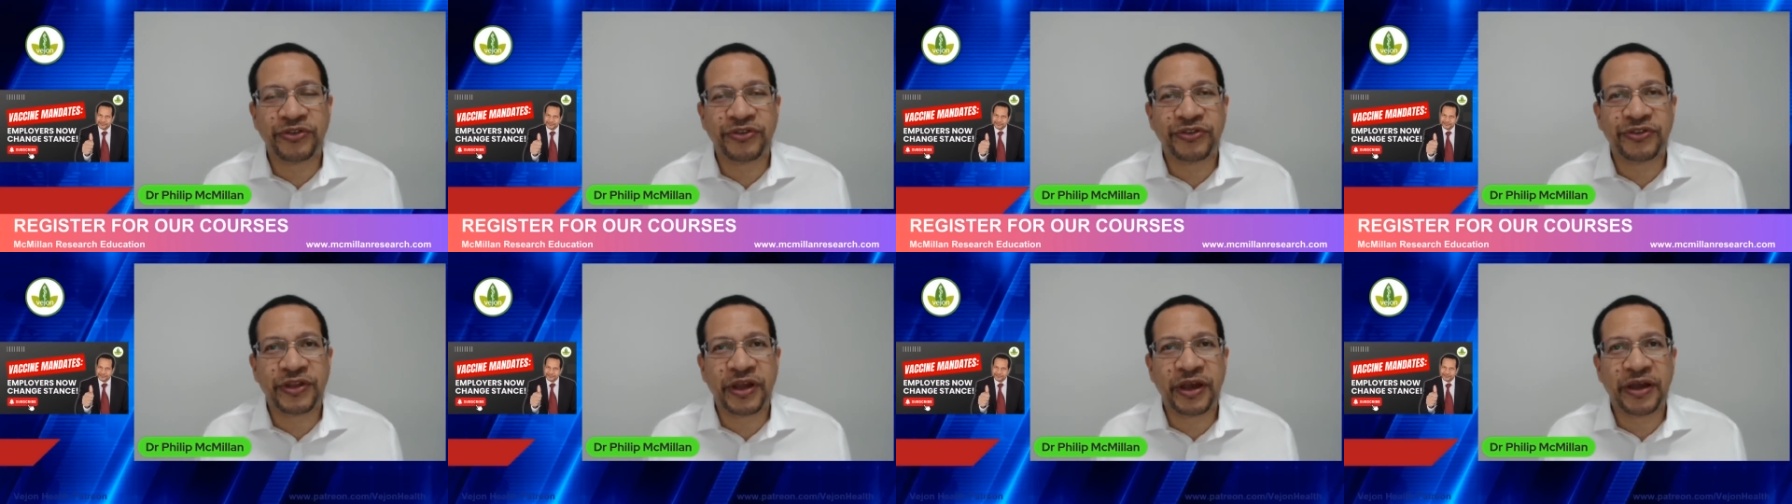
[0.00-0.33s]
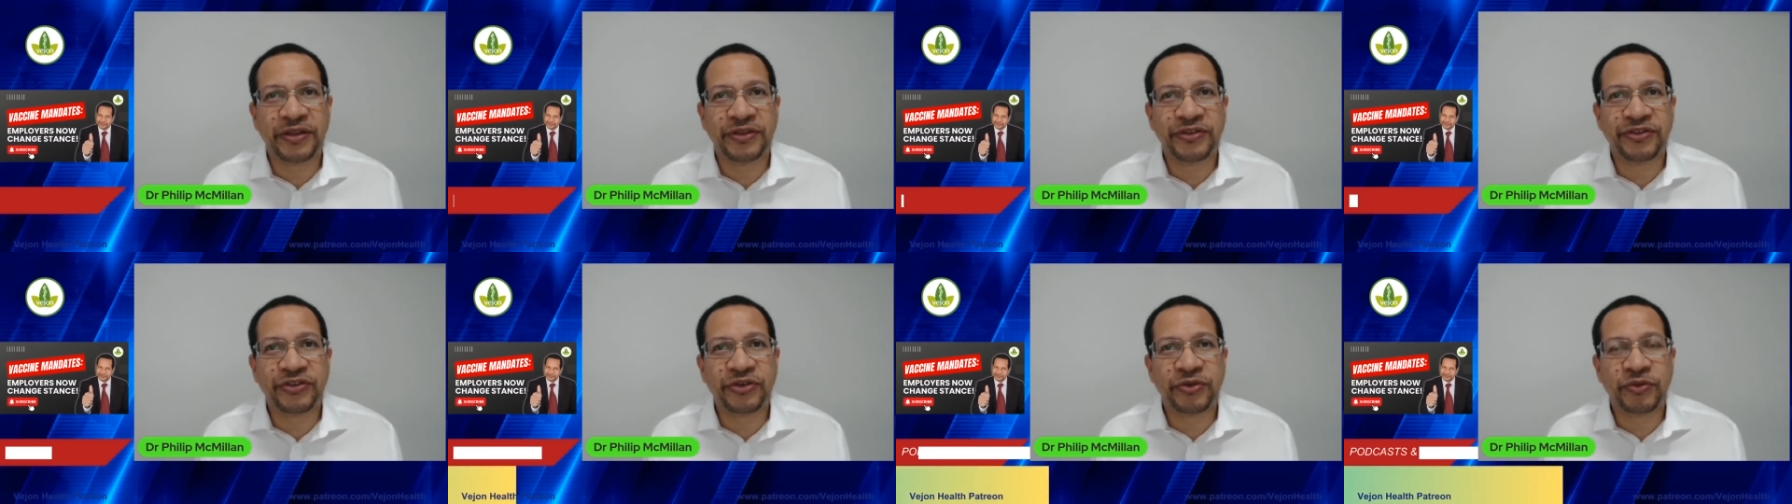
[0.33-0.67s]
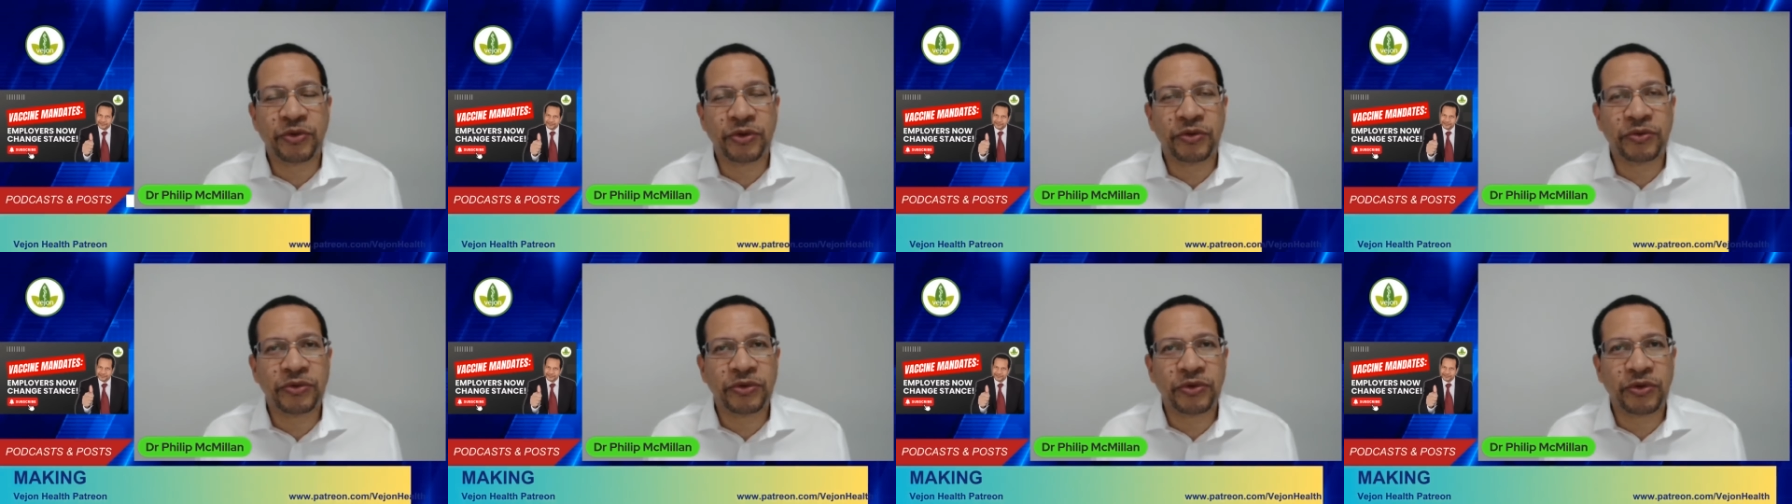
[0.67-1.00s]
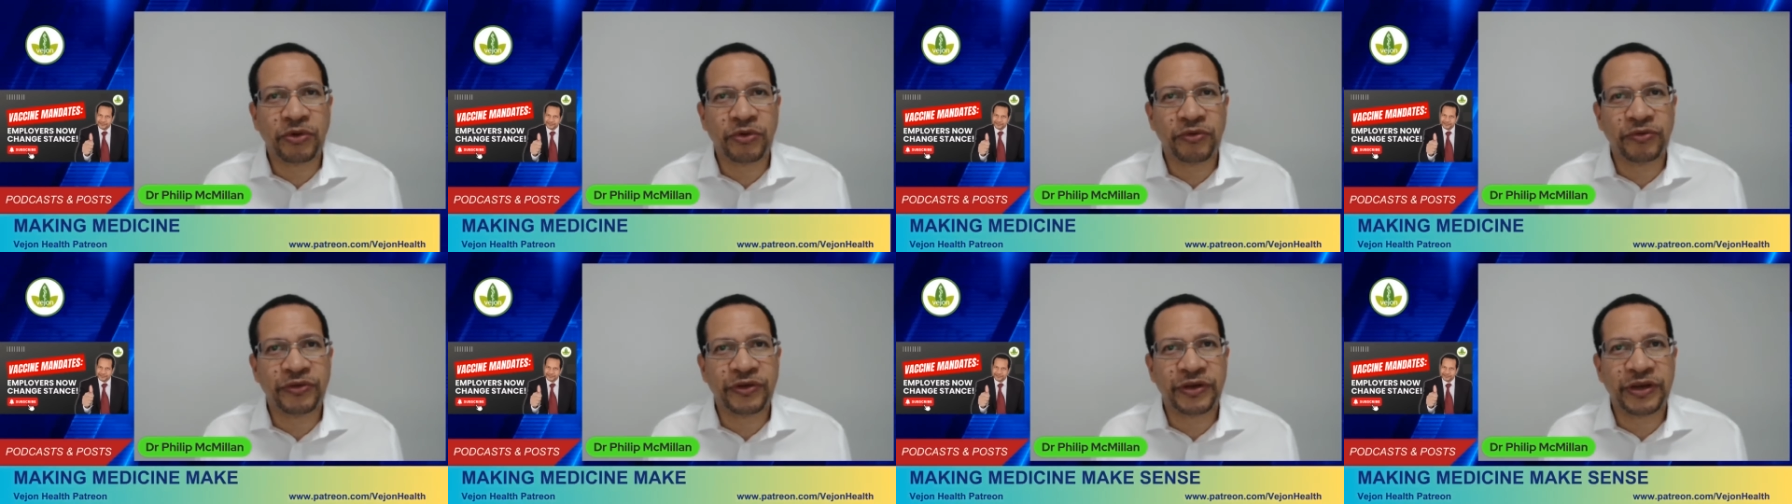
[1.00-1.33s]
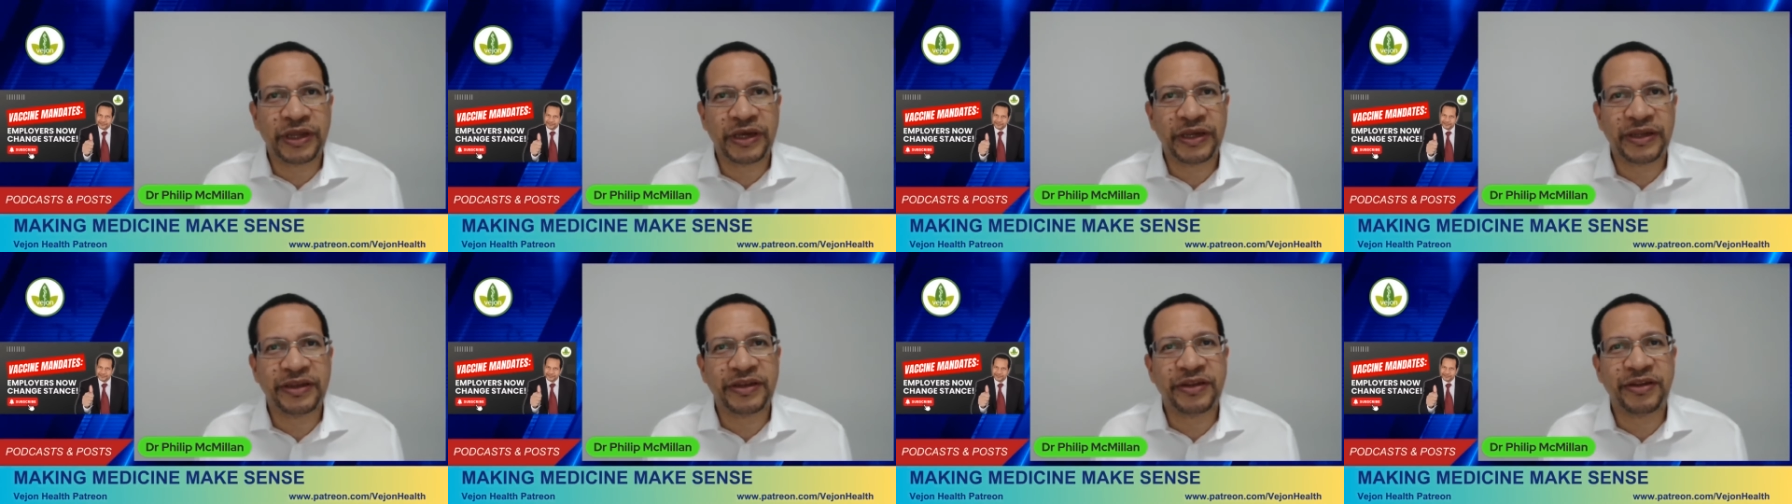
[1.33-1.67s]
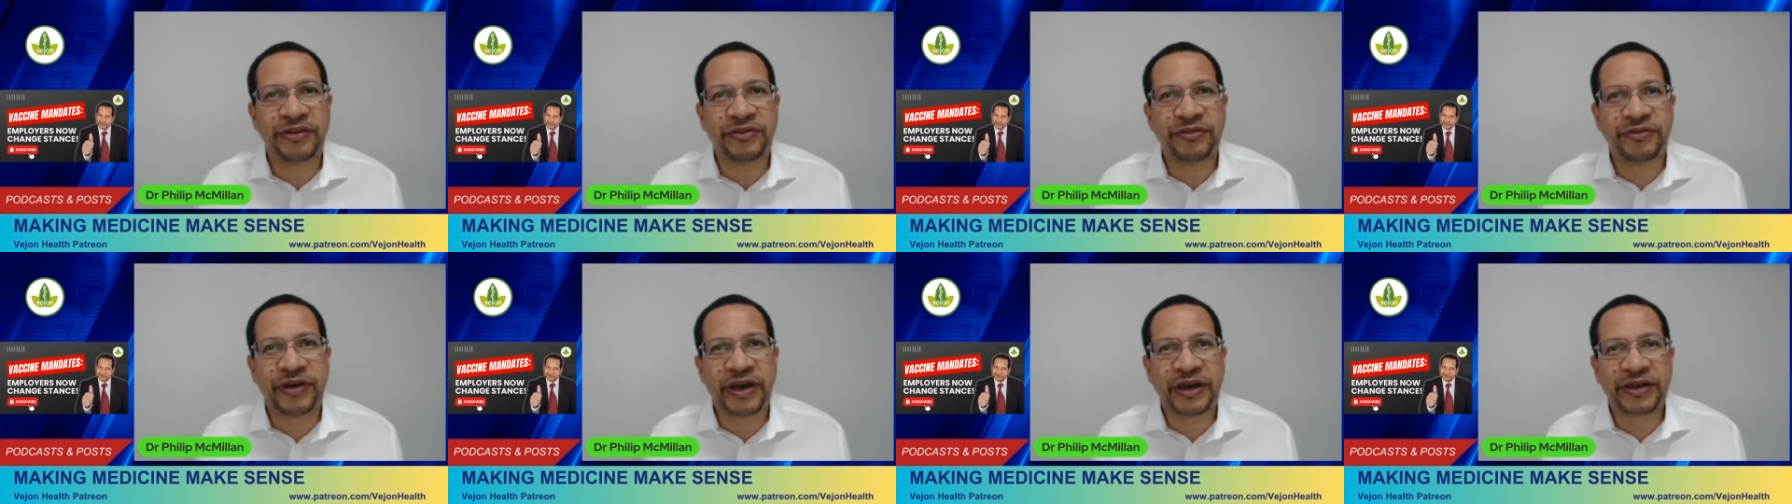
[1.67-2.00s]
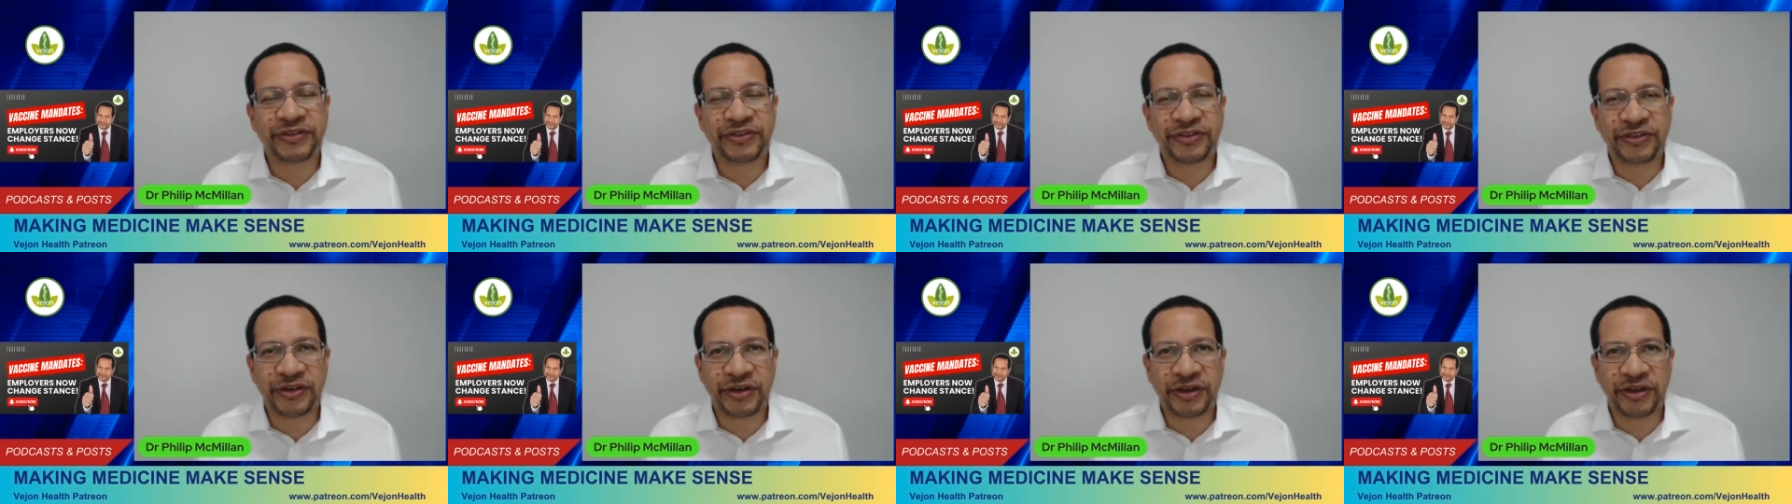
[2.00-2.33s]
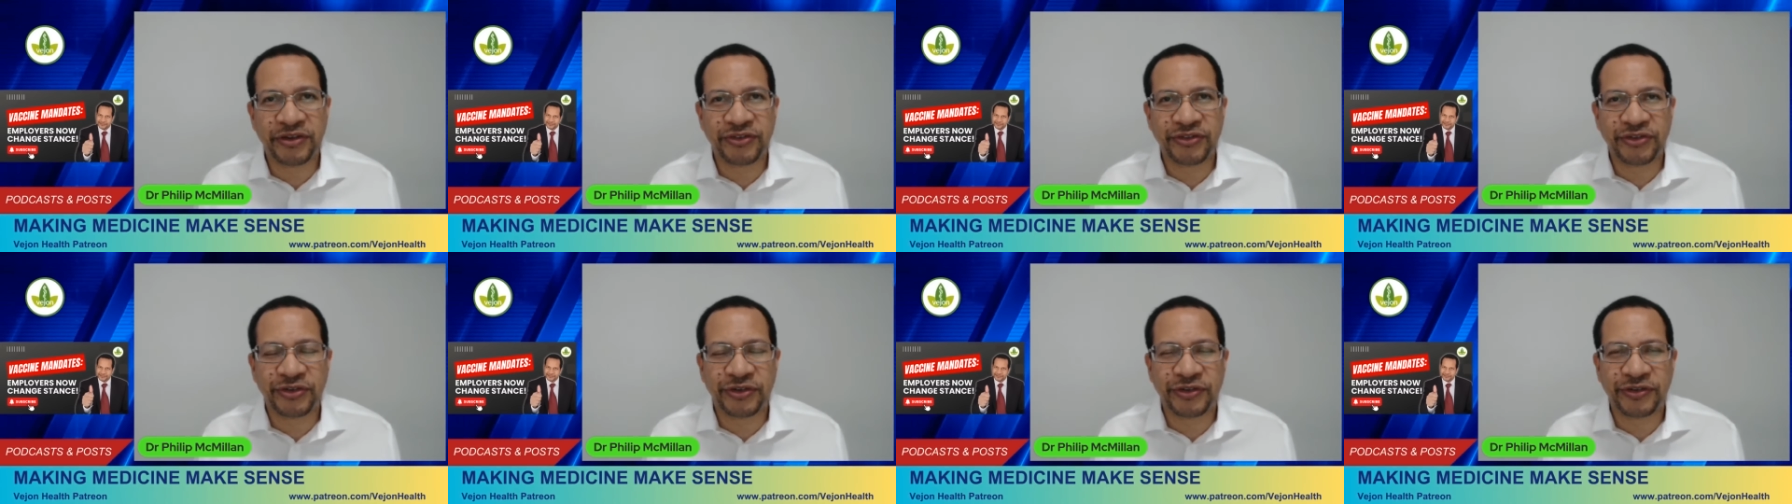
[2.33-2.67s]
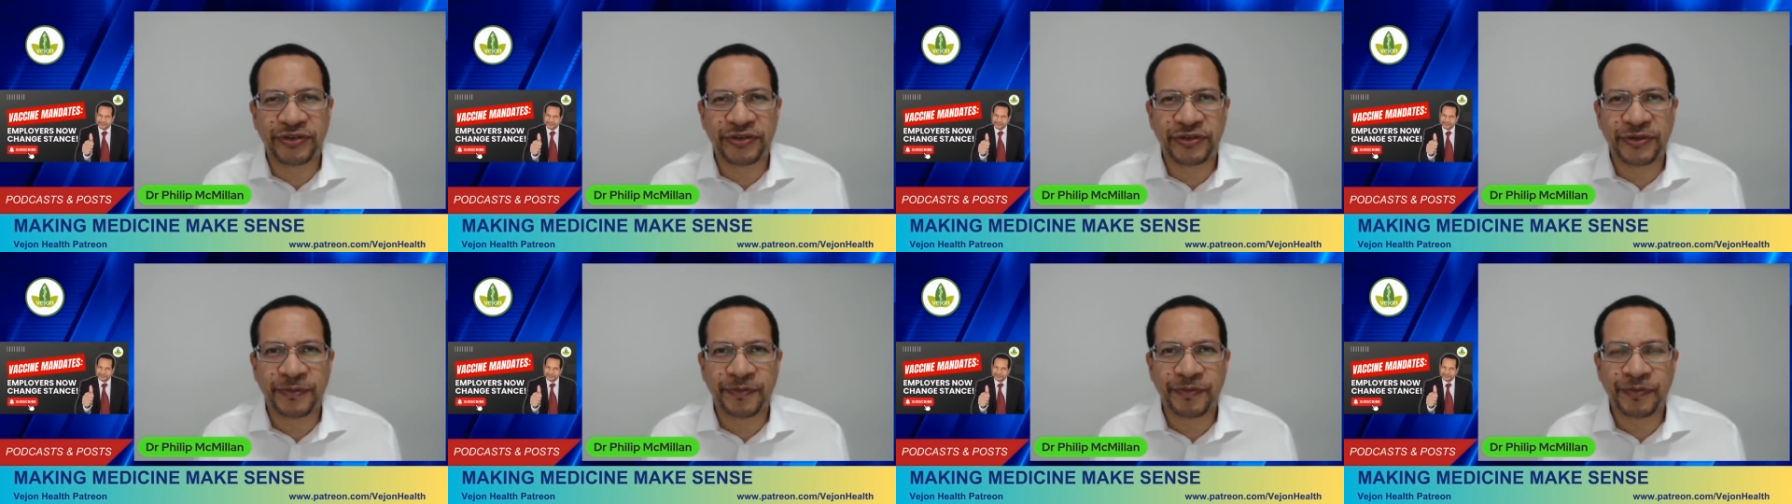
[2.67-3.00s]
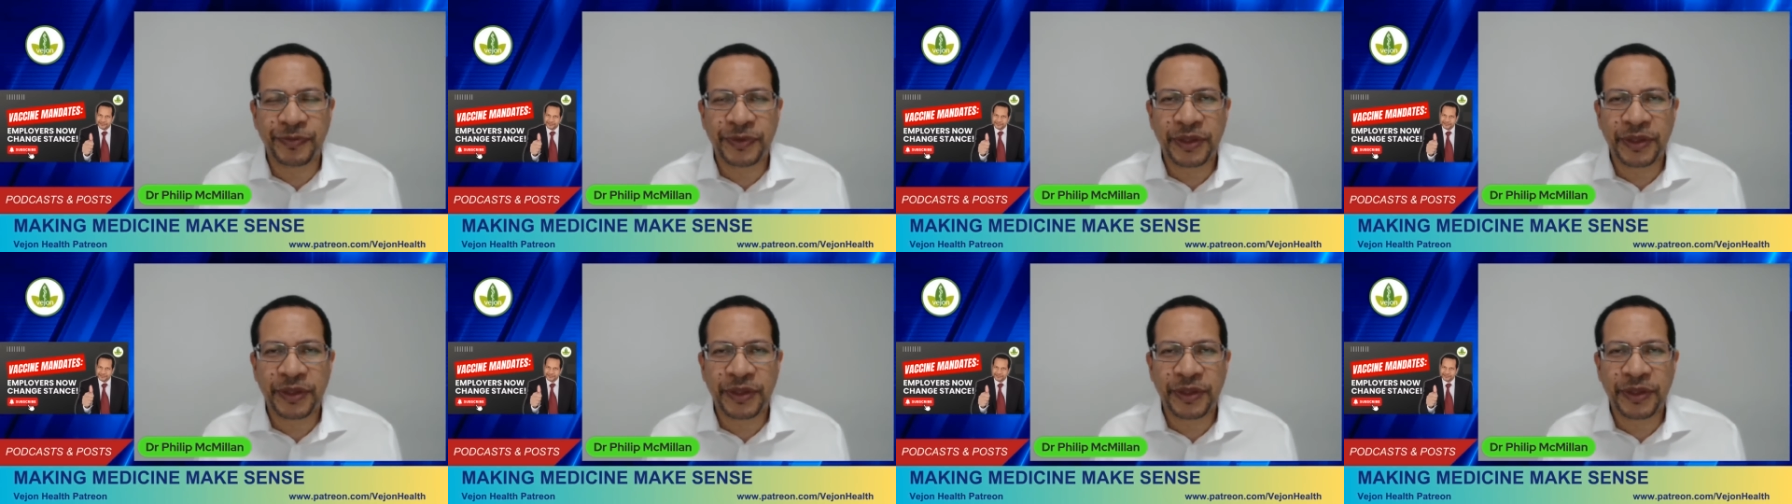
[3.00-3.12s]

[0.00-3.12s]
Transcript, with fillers: stance around COVID-19 vaccinations.